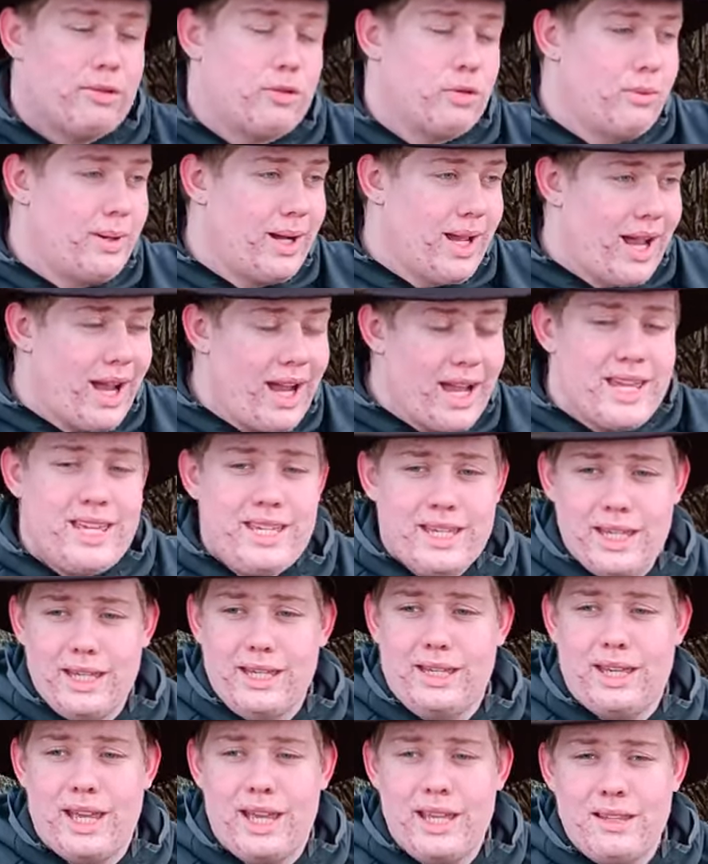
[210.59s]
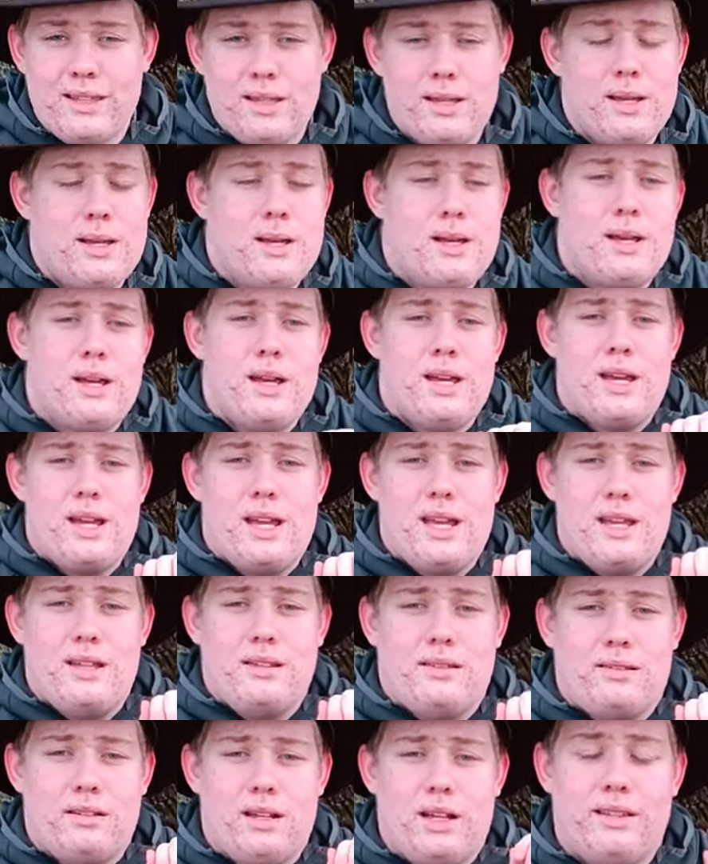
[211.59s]
So my hiking kit
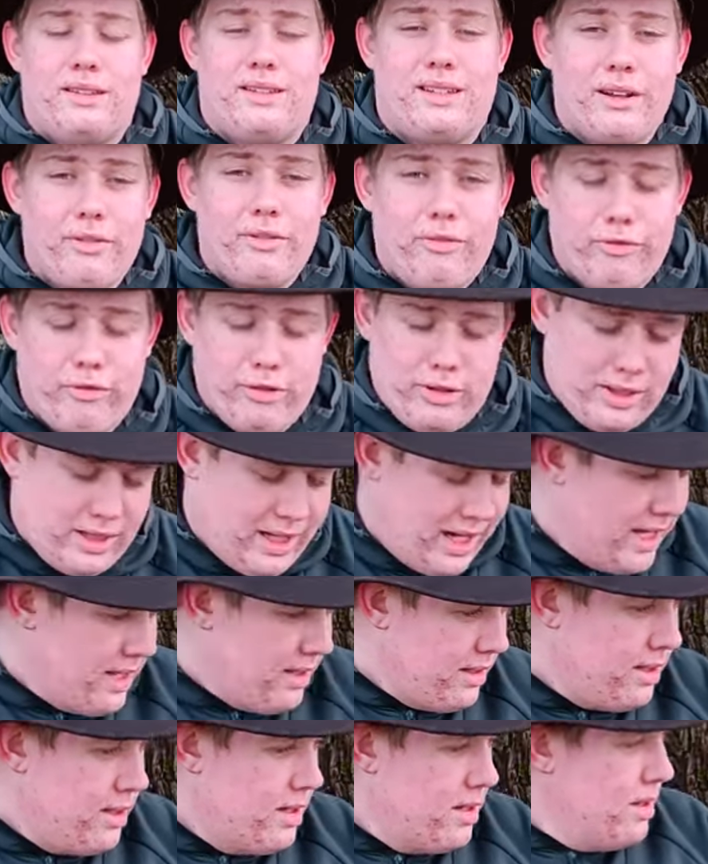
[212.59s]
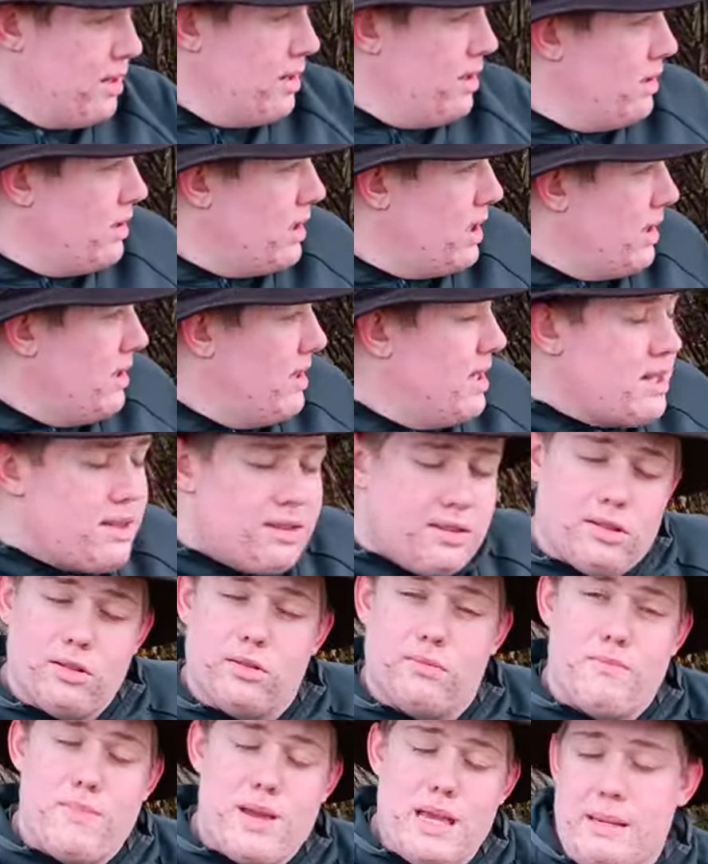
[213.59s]
is a different kit to this.
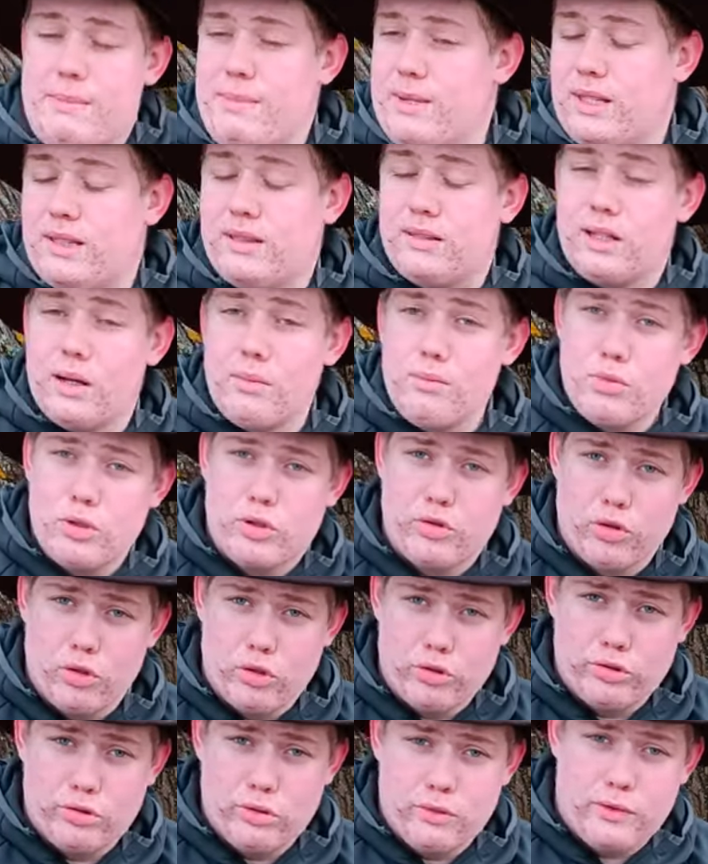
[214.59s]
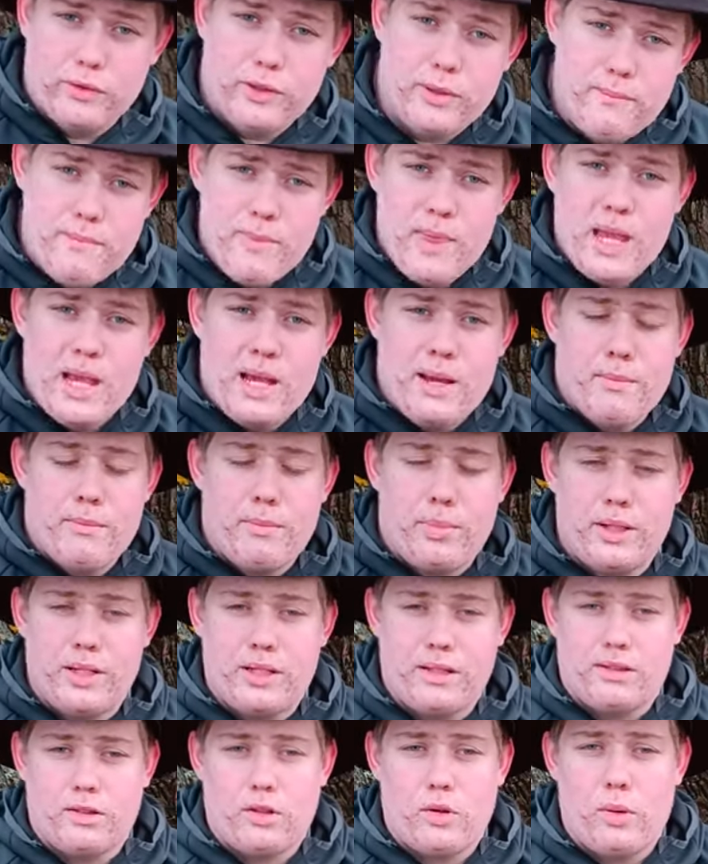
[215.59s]
There may be some crossover,
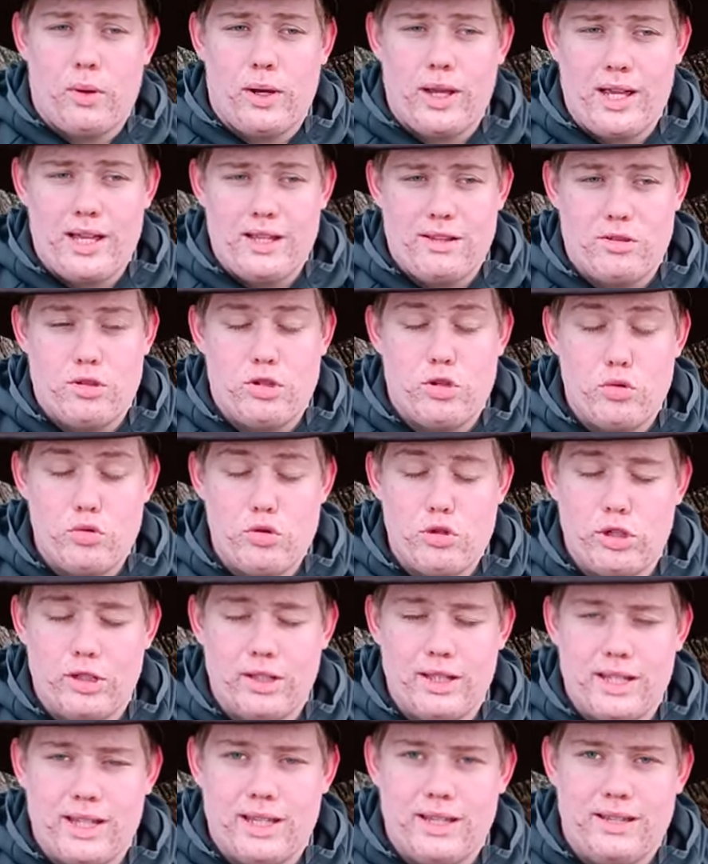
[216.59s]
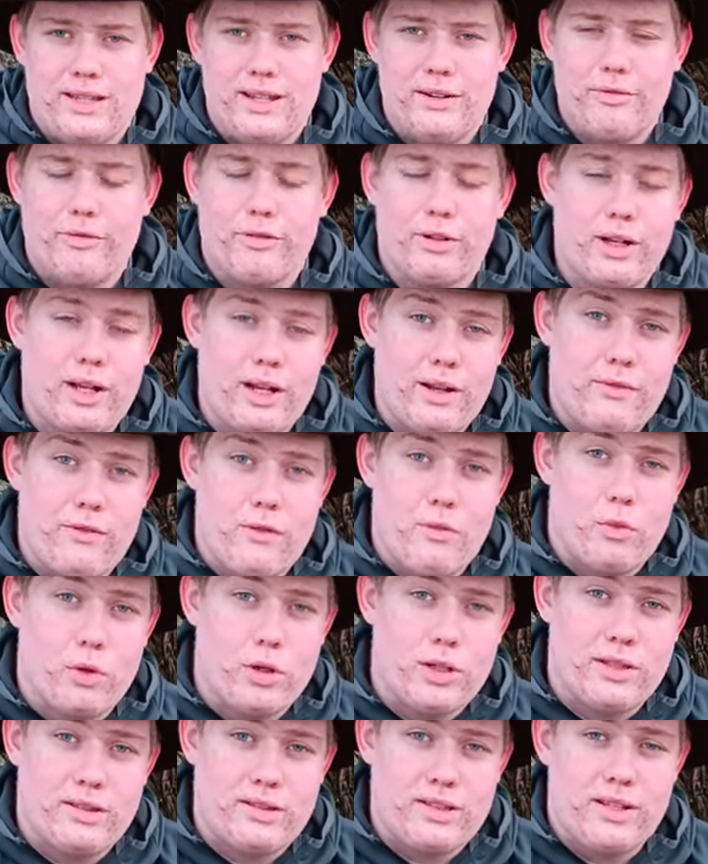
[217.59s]
but it's usually different. And if you
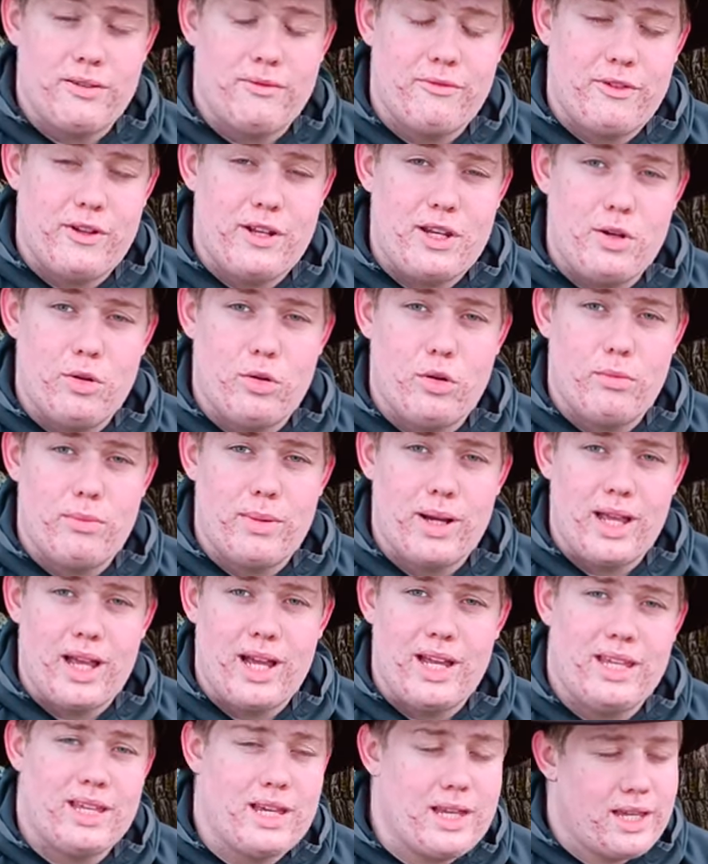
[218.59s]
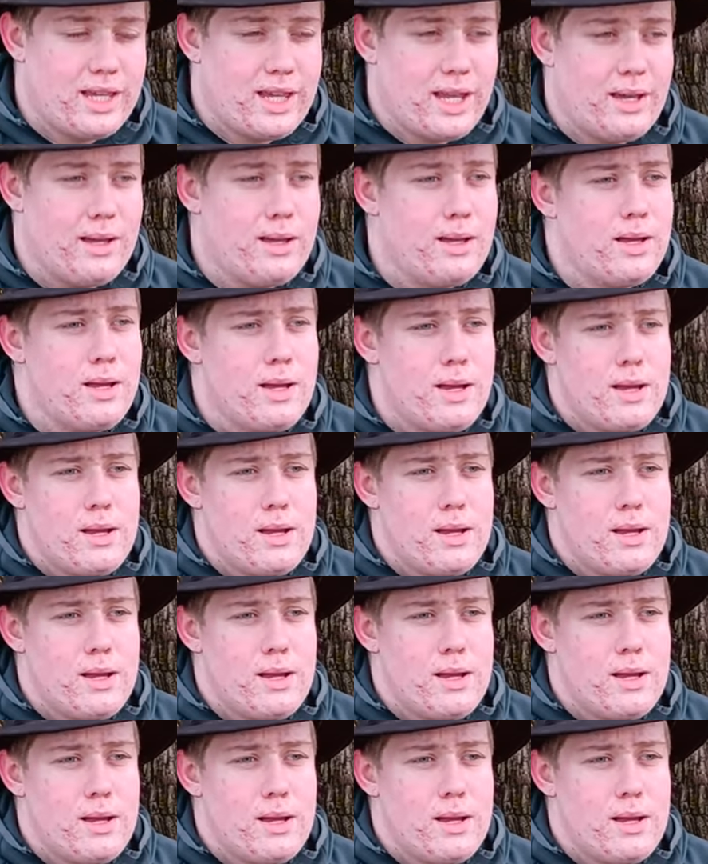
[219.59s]
want to see a video on my hiking kit,